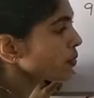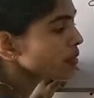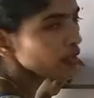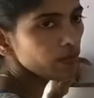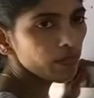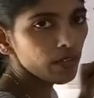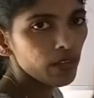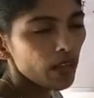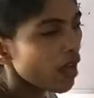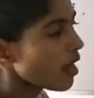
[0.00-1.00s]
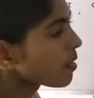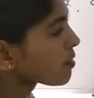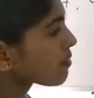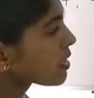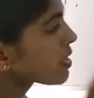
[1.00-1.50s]
Okay, I am
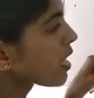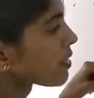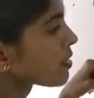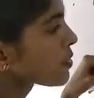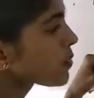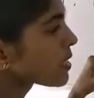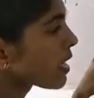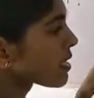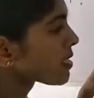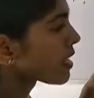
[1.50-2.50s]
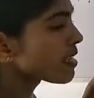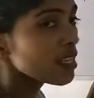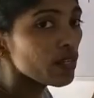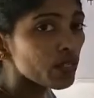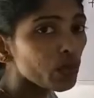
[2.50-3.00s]
giving the other two sides as
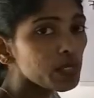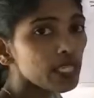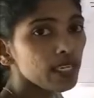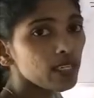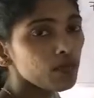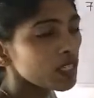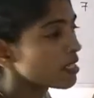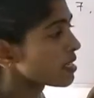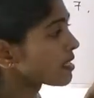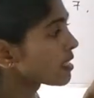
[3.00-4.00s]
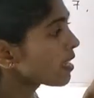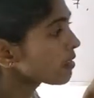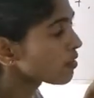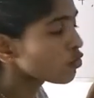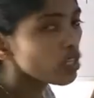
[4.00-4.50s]
2 centimeters and
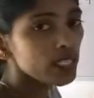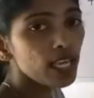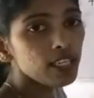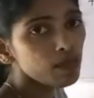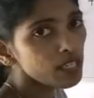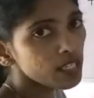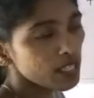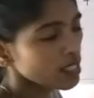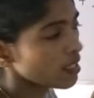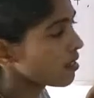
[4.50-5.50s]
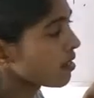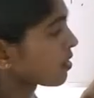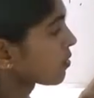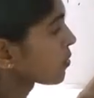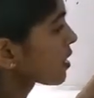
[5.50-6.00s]
3 centimeters.
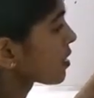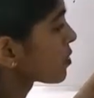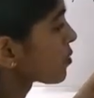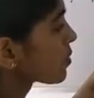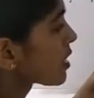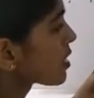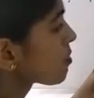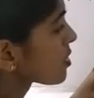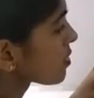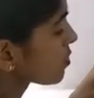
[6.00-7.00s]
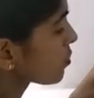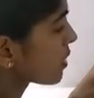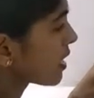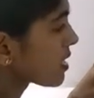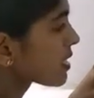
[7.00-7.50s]
Okay, 2 centimeters to
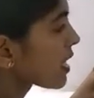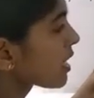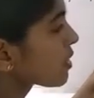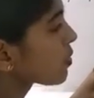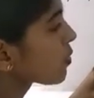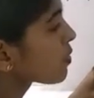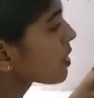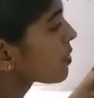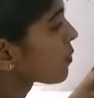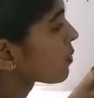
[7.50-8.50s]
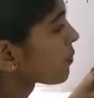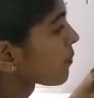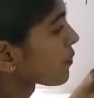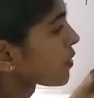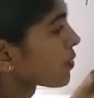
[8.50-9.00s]
any side though we do.
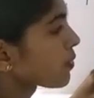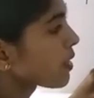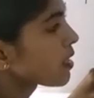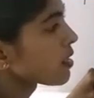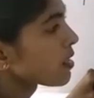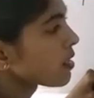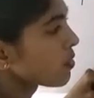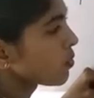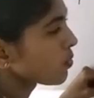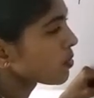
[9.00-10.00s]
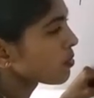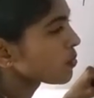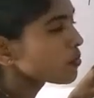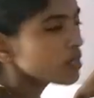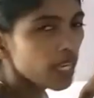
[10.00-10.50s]
Okay, those
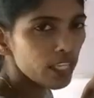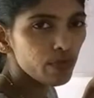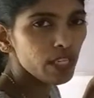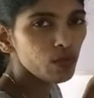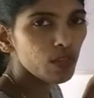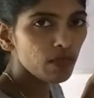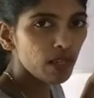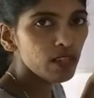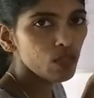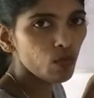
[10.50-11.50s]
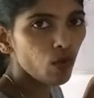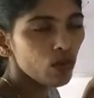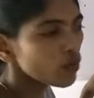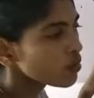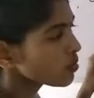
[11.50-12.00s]
two sides must be very
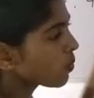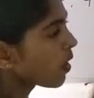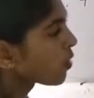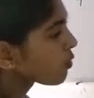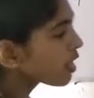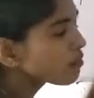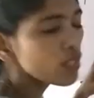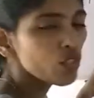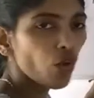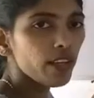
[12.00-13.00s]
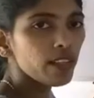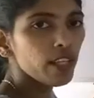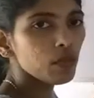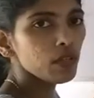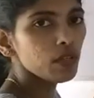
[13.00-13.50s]
small, no? So how can we join
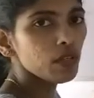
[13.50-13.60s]
them?